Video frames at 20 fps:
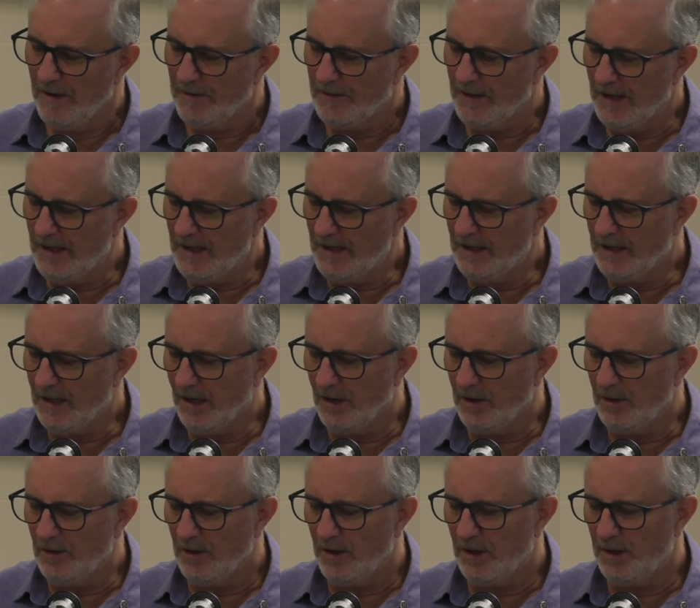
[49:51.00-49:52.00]
The
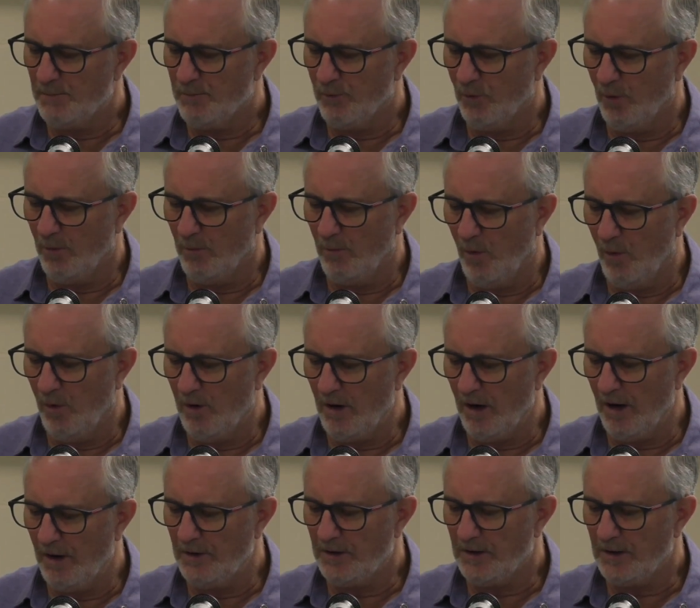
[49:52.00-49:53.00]
ego is brought more
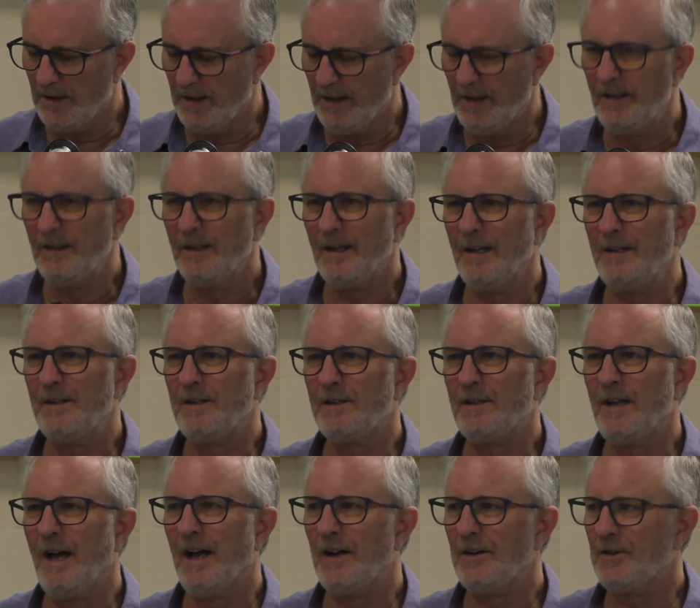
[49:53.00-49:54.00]
closely into
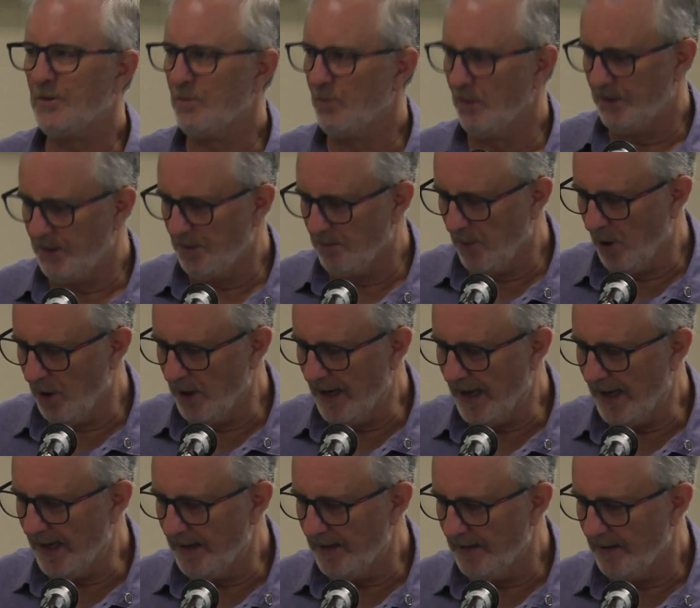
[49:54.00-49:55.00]
touch with the
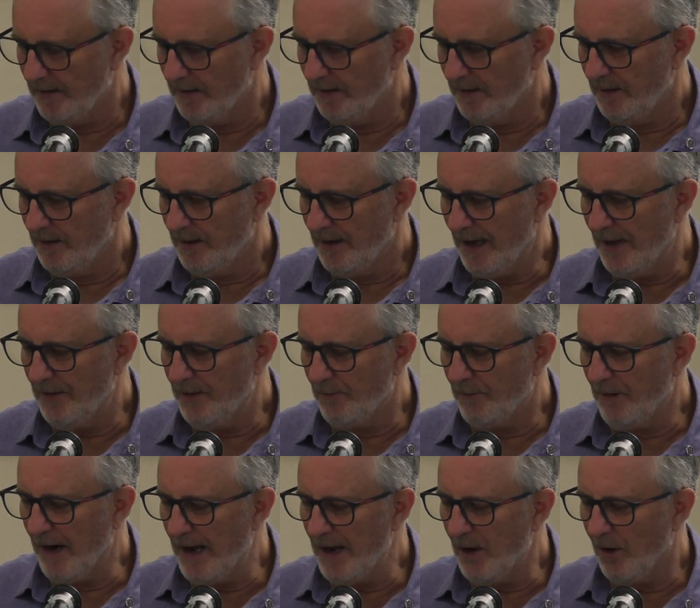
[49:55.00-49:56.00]
monad and the
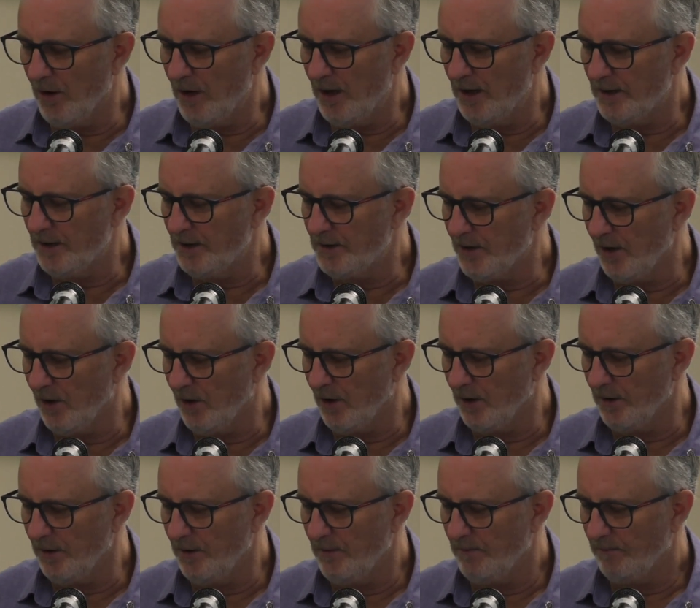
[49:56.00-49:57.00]
ray it is
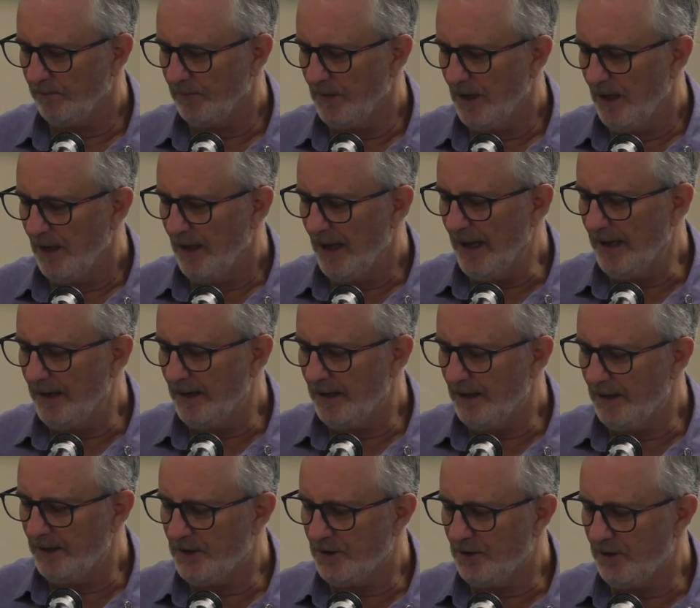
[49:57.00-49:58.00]
on, and
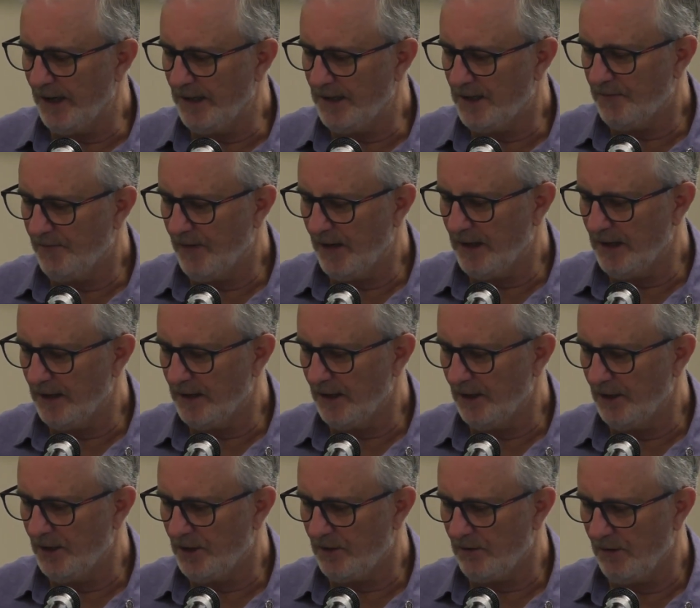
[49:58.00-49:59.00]
it is transfigured
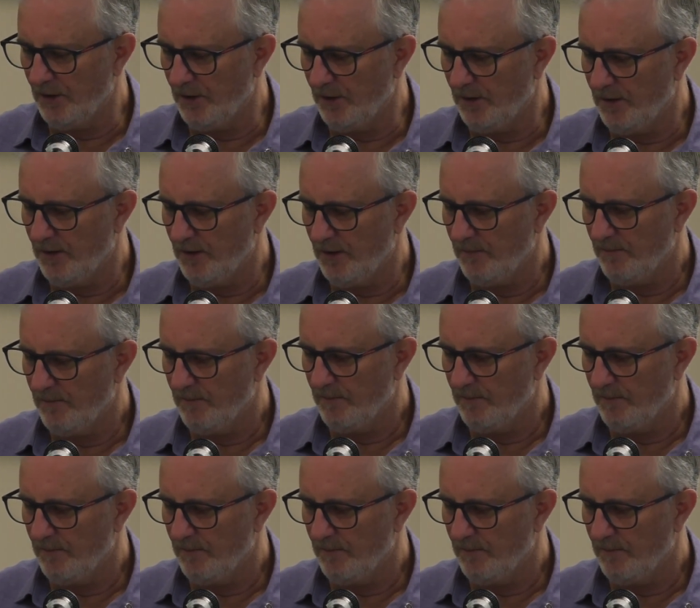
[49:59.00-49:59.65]
in truth.